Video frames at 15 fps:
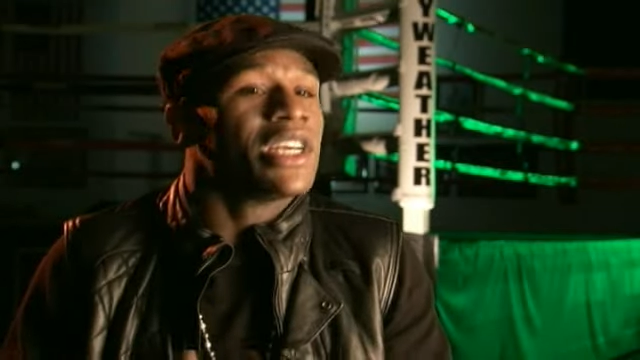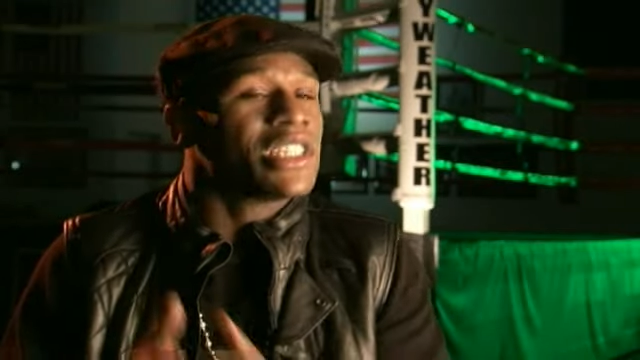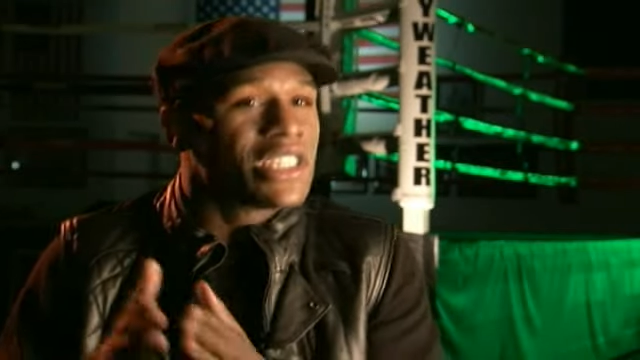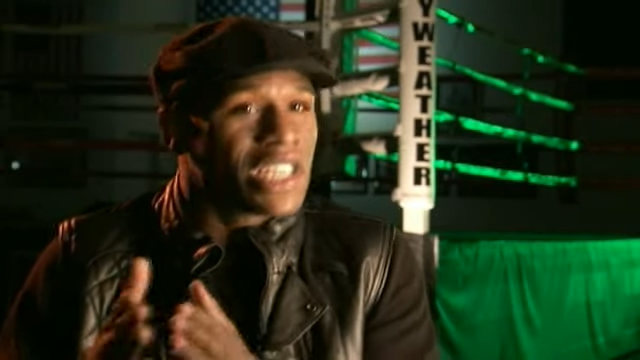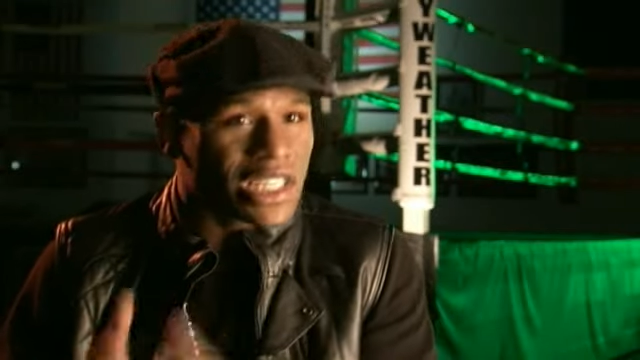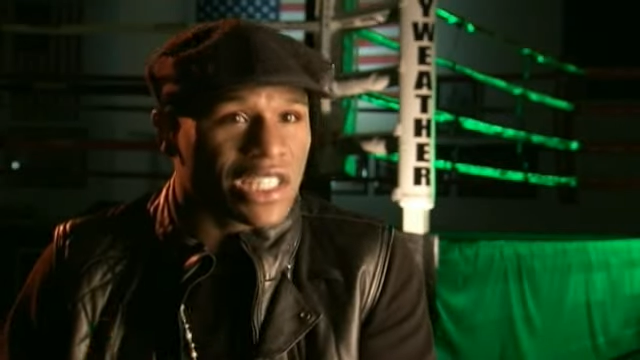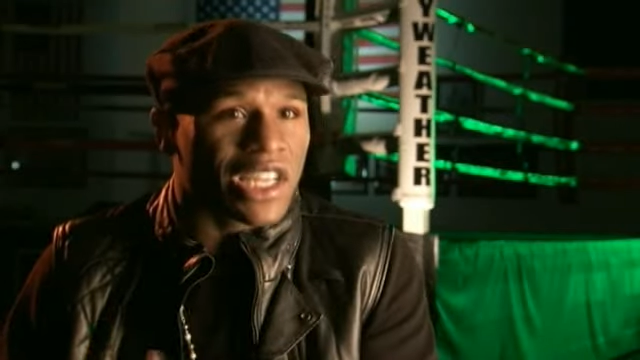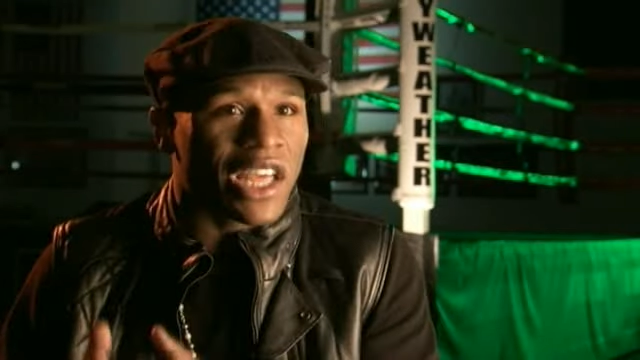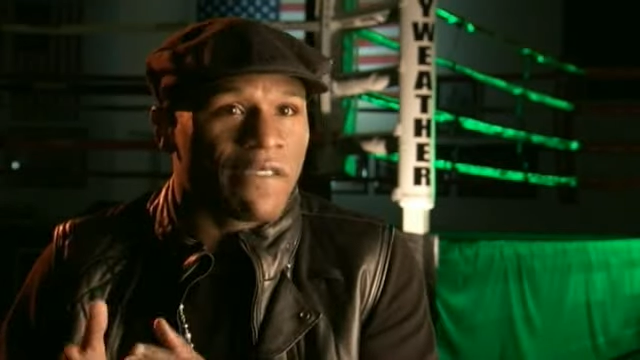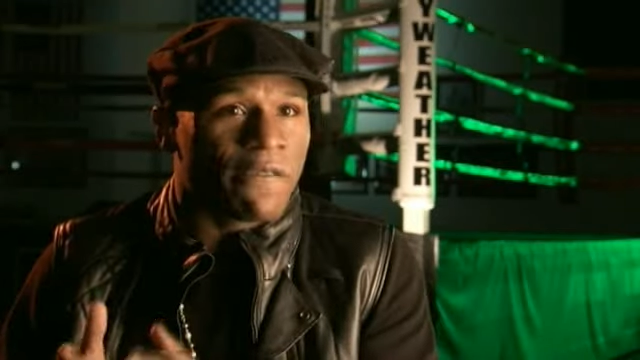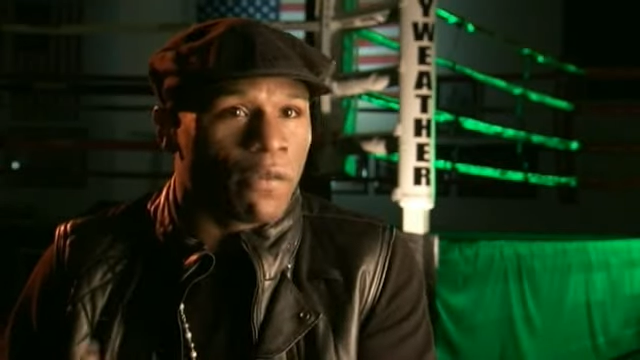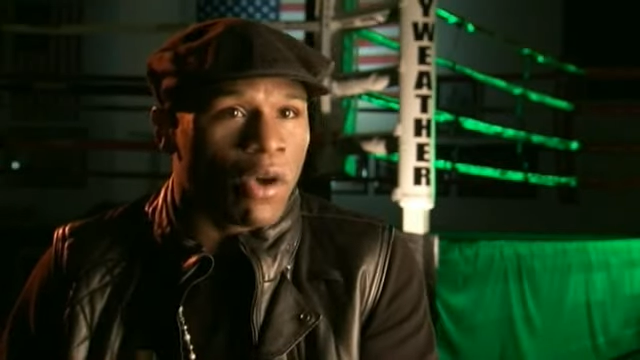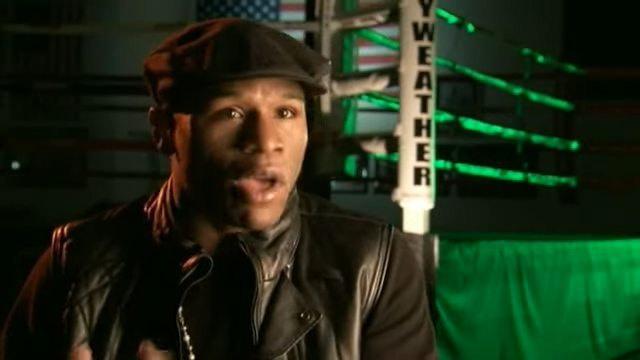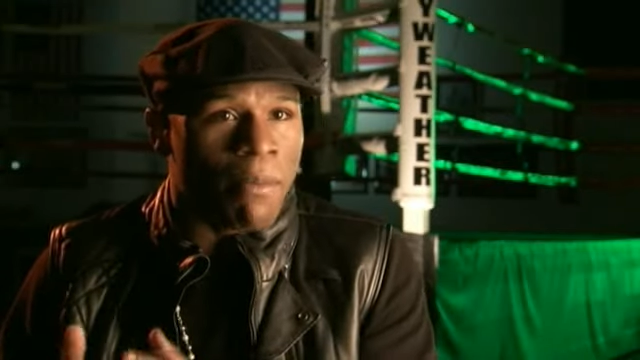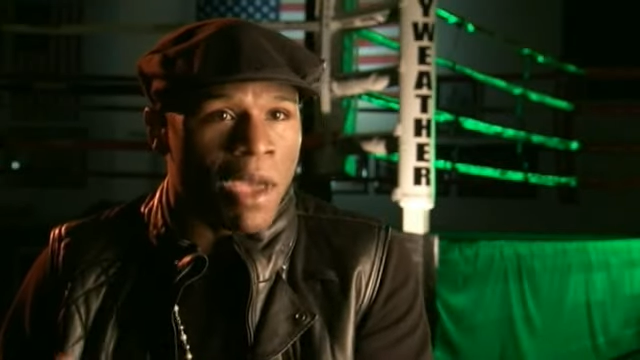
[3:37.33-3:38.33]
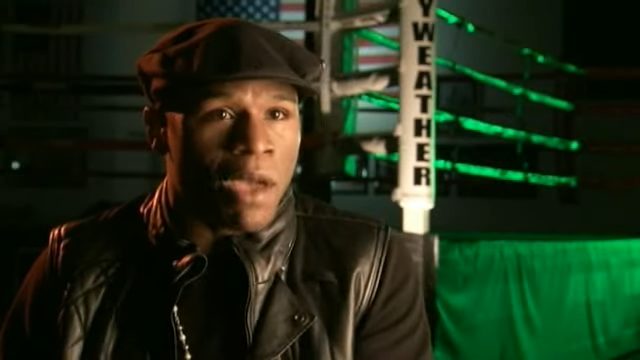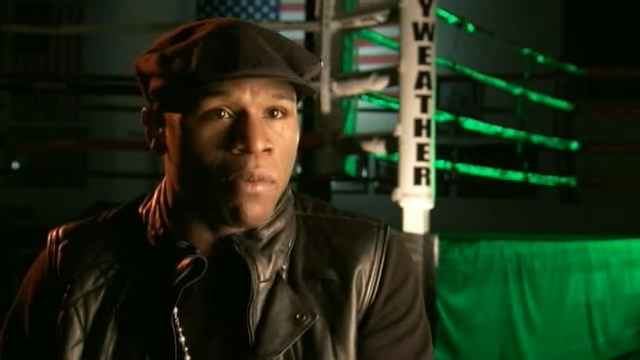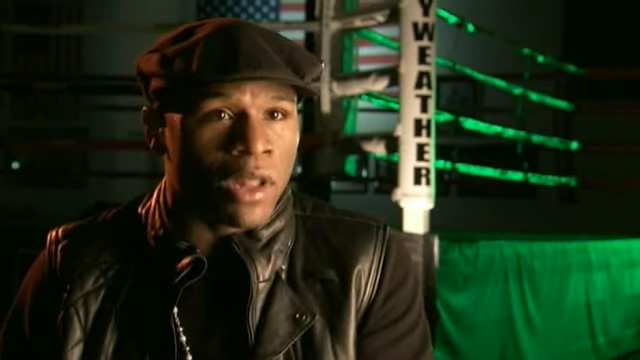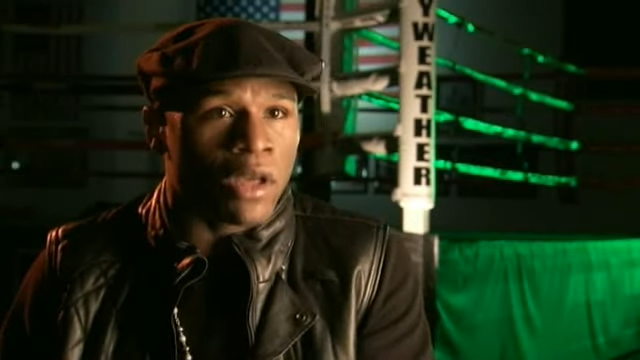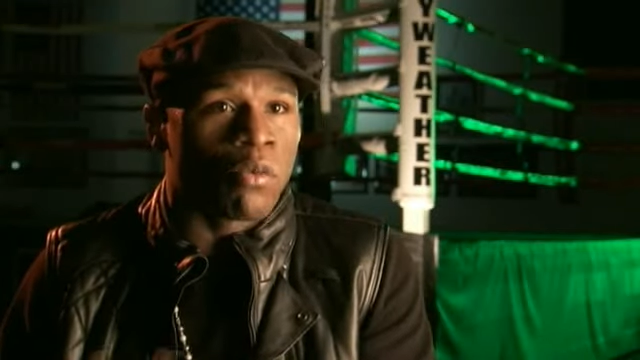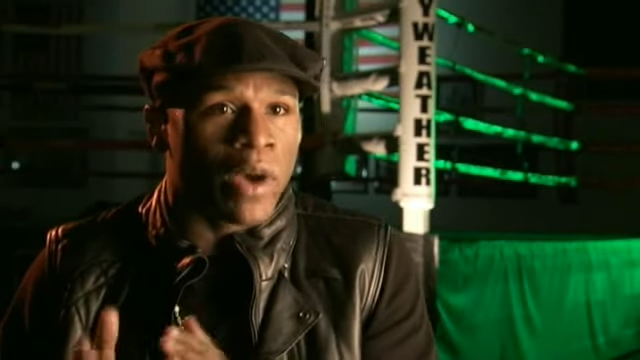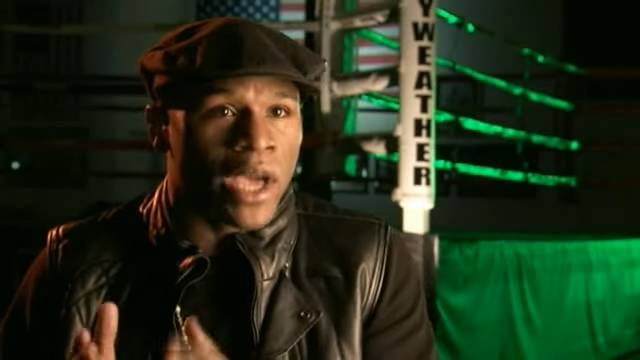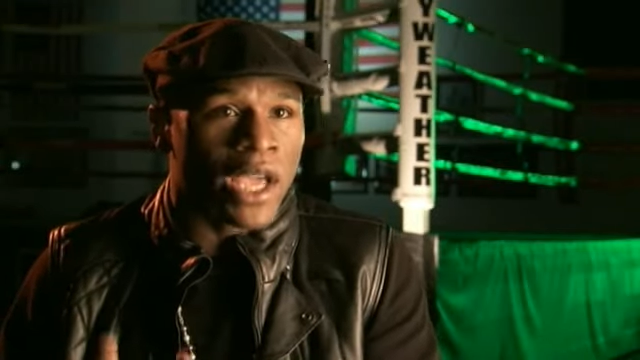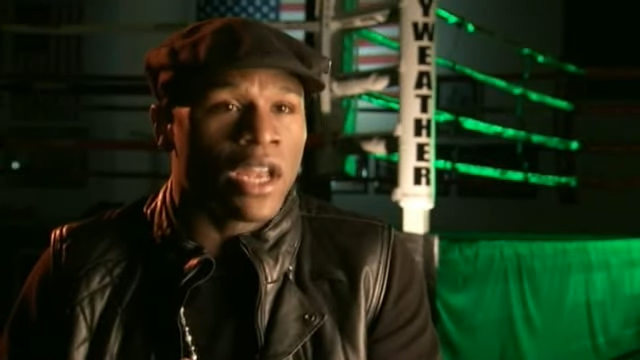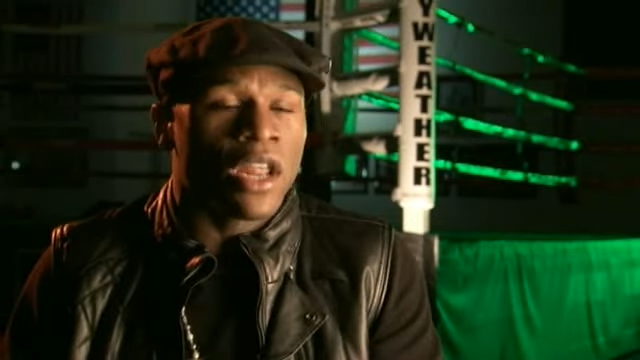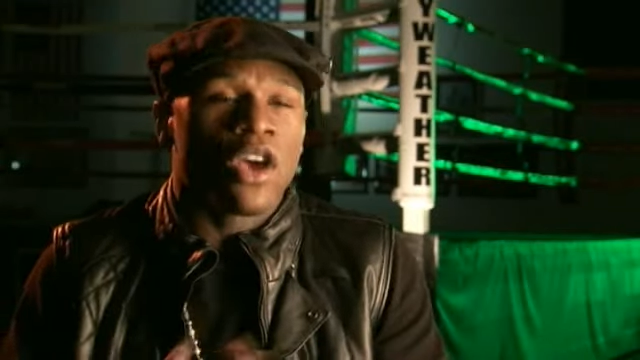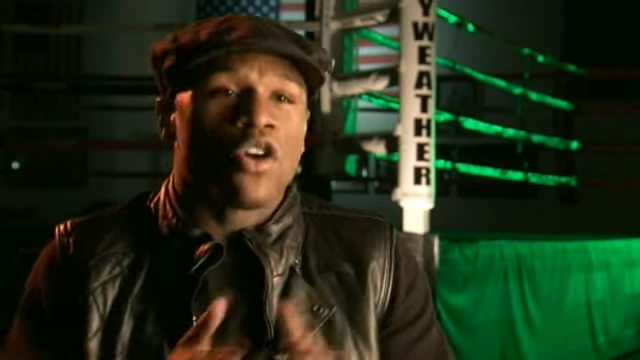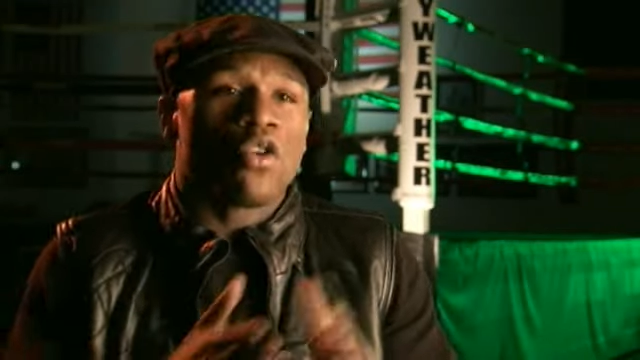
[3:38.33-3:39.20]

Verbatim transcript: just like Floyd Mayweather weighed